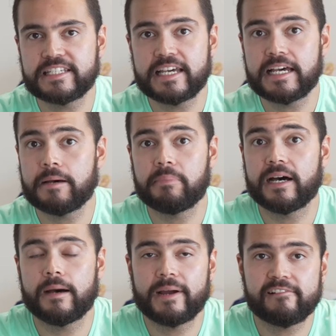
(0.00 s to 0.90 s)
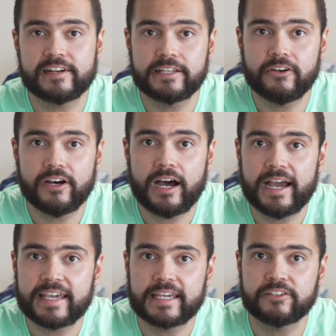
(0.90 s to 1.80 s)
year, but apparently not.
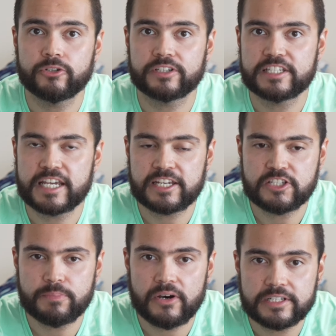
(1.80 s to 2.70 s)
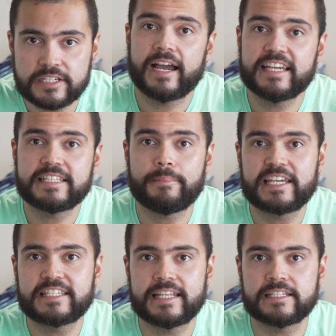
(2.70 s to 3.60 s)
Hiking took the second spot. I guess that
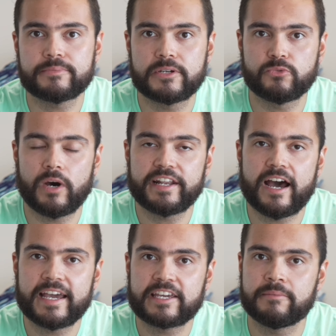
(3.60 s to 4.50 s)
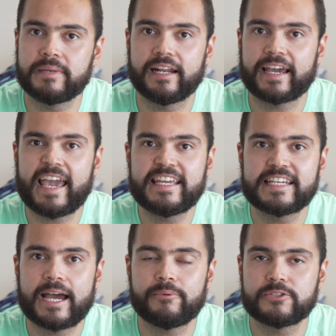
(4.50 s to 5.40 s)
makes sense because one hike can be like eight
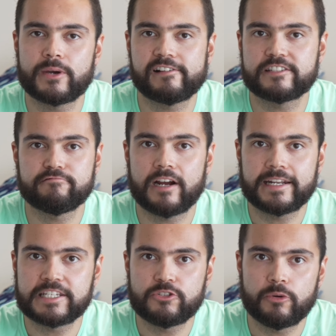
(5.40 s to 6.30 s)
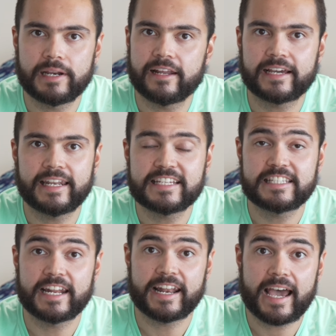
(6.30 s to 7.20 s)
hours, whereas a run is normally like less
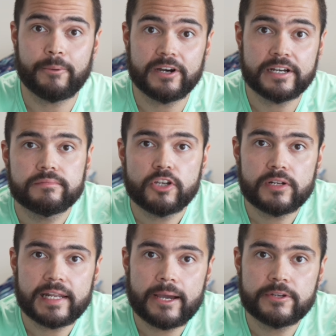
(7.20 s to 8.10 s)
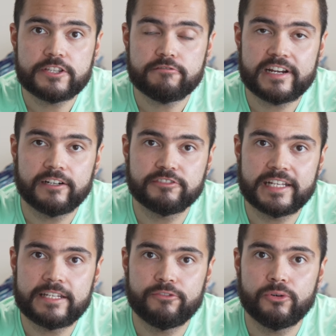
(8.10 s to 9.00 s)
than an hour. Total hours,
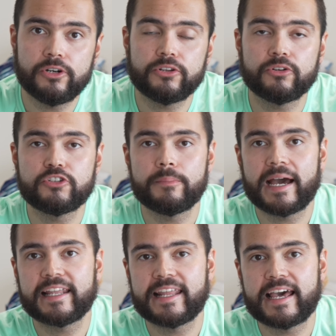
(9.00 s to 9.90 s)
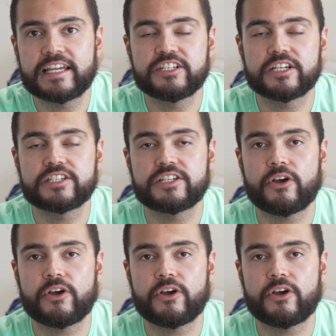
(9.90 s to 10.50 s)
384, not too bad there, just